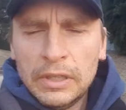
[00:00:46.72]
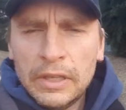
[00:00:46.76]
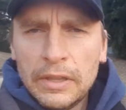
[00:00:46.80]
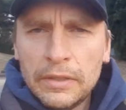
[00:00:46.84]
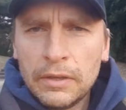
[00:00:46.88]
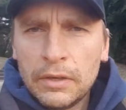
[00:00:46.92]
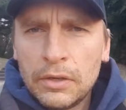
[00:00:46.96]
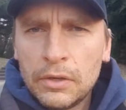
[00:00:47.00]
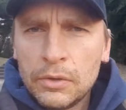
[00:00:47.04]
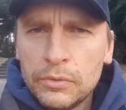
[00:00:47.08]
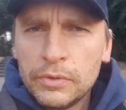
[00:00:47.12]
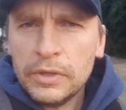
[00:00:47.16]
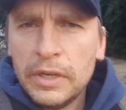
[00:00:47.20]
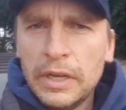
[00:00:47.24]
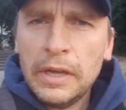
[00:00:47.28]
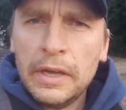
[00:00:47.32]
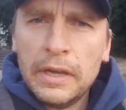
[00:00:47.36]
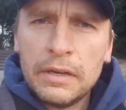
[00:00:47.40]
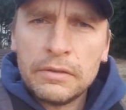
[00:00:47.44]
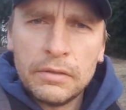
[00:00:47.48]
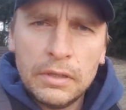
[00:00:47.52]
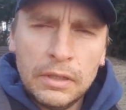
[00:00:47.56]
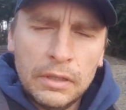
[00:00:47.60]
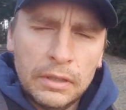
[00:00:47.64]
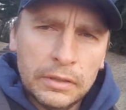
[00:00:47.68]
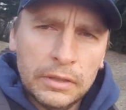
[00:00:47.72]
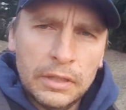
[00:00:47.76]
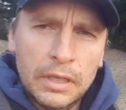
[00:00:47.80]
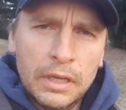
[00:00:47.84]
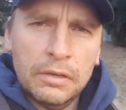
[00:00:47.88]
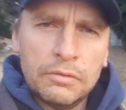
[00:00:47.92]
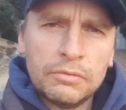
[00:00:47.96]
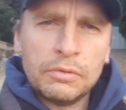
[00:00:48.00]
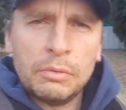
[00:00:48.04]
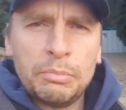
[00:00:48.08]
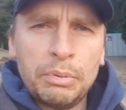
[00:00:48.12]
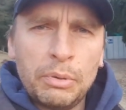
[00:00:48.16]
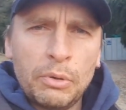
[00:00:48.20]
The Korea Herald
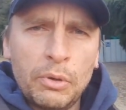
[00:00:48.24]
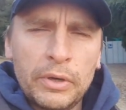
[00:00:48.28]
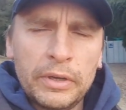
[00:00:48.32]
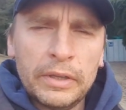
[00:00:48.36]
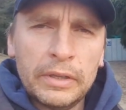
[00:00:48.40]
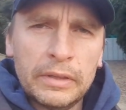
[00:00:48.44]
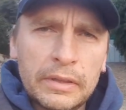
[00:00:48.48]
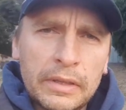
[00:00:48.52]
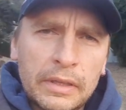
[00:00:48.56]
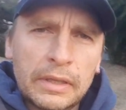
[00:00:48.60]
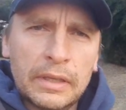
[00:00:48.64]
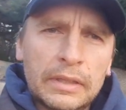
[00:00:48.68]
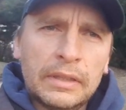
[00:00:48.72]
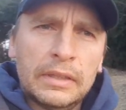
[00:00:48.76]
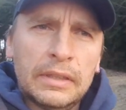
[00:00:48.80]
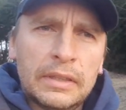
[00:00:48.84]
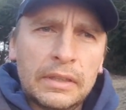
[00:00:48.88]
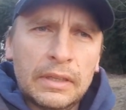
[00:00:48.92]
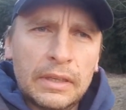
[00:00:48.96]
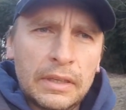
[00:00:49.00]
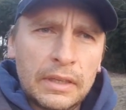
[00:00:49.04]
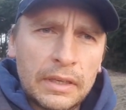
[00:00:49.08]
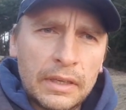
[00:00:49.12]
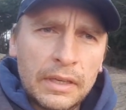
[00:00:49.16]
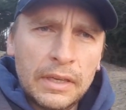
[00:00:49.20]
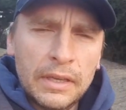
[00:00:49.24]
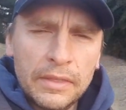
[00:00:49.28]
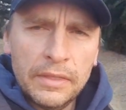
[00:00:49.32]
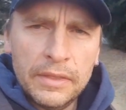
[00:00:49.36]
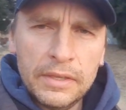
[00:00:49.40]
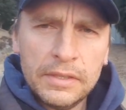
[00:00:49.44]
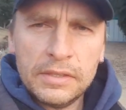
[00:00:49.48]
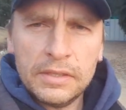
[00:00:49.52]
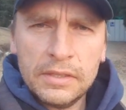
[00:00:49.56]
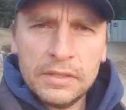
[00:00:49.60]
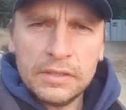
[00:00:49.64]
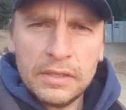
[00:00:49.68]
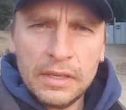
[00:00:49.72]
reported that
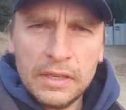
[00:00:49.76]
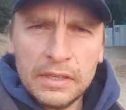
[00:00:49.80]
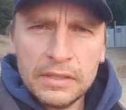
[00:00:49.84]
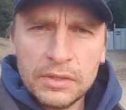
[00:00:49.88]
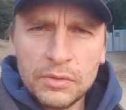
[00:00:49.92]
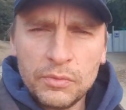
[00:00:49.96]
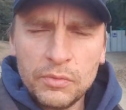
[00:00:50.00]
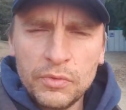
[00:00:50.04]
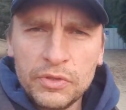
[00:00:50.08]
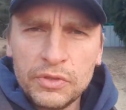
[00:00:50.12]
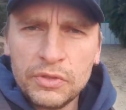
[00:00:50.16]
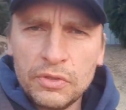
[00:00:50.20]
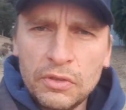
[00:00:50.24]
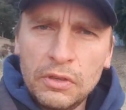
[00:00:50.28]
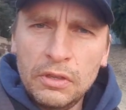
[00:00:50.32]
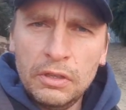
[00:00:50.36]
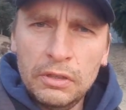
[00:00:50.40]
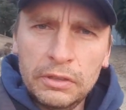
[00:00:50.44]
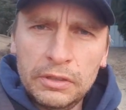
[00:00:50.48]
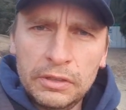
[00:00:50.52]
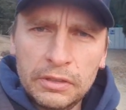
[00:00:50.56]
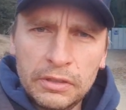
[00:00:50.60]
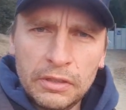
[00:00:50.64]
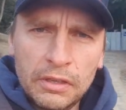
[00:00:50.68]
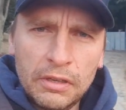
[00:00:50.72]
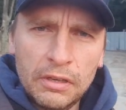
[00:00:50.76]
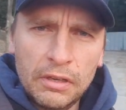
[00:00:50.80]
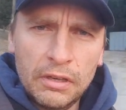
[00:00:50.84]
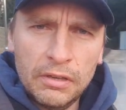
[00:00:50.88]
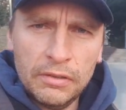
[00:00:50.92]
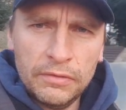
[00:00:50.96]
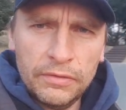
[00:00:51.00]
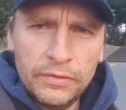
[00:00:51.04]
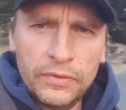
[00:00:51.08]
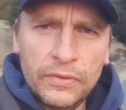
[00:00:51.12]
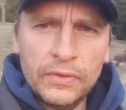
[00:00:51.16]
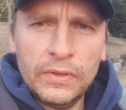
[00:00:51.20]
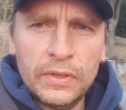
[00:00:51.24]
this is as a result
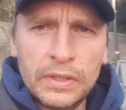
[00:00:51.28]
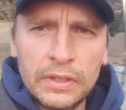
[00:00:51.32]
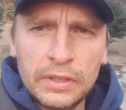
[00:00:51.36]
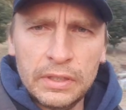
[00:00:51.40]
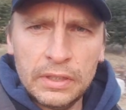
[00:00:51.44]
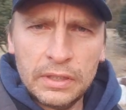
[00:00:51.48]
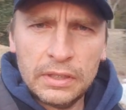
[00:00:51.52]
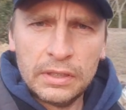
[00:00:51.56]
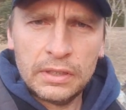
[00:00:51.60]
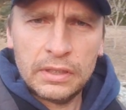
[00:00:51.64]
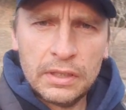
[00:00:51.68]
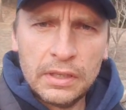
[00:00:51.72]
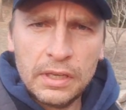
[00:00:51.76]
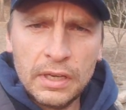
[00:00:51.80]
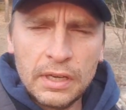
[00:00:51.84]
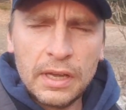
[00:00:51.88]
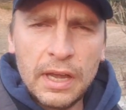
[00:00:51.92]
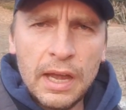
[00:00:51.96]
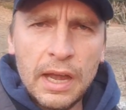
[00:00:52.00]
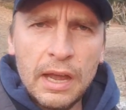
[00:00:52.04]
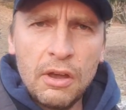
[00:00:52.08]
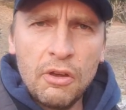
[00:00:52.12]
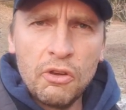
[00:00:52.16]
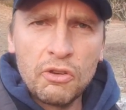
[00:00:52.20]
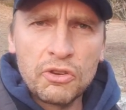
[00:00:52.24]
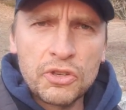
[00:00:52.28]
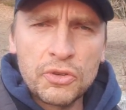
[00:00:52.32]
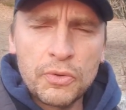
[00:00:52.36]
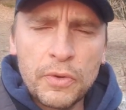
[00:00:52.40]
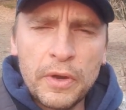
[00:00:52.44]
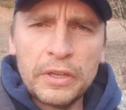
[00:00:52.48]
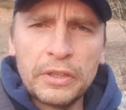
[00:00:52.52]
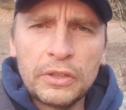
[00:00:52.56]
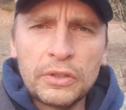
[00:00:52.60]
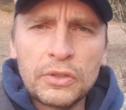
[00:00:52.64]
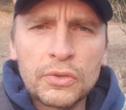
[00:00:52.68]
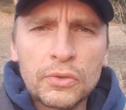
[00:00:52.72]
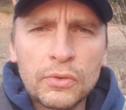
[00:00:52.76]
of Kakao
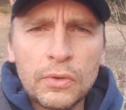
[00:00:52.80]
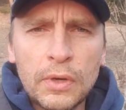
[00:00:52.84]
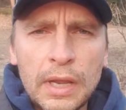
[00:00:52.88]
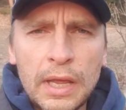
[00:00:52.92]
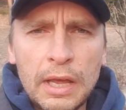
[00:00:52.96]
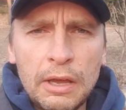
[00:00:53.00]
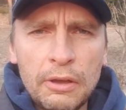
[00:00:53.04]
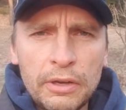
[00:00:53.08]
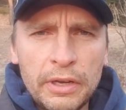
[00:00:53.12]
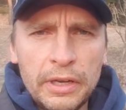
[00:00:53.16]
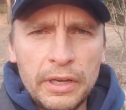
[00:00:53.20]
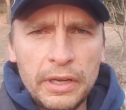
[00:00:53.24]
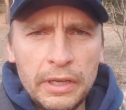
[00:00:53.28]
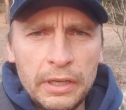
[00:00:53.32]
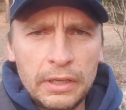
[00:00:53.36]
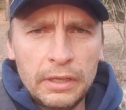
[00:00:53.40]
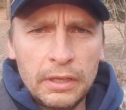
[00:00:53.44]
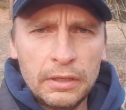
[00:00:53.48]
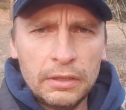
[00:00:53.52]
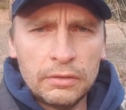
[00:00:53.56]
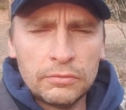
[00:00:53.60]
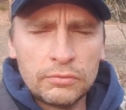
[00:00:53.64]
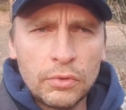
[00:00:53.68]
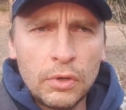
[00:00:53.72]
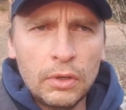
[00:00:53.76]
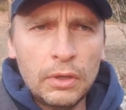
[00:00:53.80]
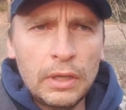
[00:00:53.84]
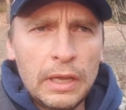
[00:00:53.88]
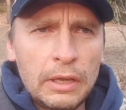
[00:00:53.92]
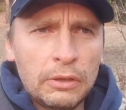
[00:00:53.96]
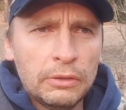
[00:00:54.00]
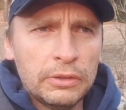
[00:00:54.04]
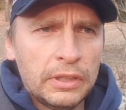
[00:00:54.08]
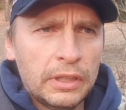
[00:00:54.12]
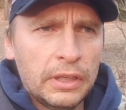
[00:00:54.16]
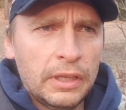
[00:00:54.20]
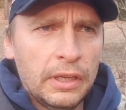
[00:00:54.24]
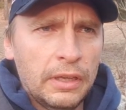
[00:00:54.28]
trying to roll
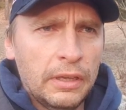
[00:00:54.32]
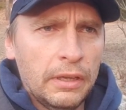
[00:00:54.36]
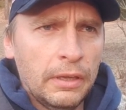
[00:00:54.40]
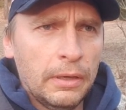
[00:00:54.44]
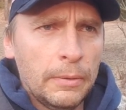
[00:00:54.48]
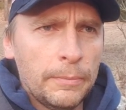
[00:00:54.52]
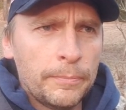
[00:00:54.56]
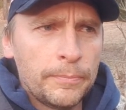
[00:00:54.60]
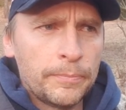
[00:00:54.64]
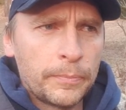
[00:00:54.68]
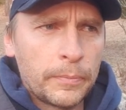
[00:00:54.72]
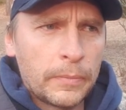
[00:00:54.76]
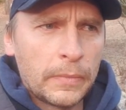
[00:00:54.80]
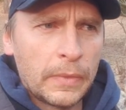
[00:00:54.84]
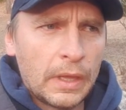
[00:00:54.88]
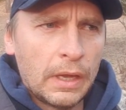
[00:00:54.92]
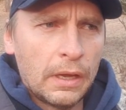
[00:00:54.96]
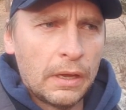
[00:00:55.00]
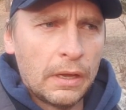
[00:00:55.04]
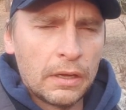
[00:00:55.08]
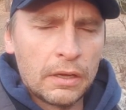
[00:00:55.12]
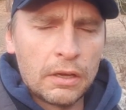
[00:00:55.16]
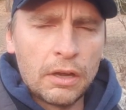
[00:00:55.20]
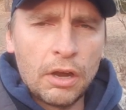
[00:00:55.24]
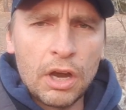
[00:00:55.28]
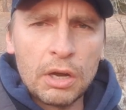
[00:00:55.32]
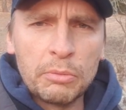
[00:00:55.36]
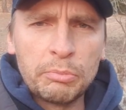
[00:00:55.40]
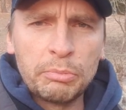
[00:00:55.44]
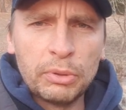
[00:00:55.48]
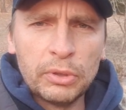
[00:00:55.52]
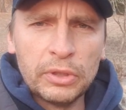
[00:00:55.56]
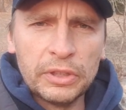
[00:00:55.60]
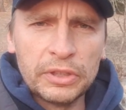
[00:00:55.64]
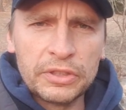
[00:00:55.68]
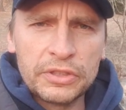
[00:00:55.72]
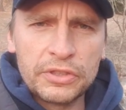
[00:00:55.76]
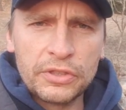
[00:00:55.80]
out
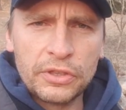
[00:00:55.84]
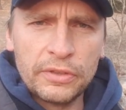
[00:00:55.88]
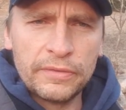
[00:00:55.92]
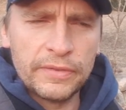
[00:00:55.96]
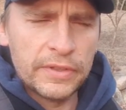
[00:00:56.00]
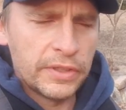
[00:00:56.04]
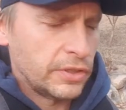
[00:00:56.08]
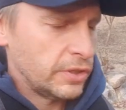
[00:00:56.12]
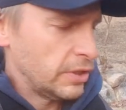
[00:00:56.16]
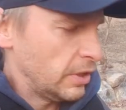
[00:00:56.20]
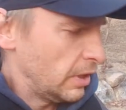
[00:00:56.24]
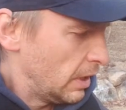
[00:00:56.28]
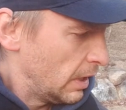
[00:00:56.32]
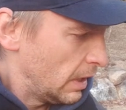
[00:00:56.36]
carpooling service,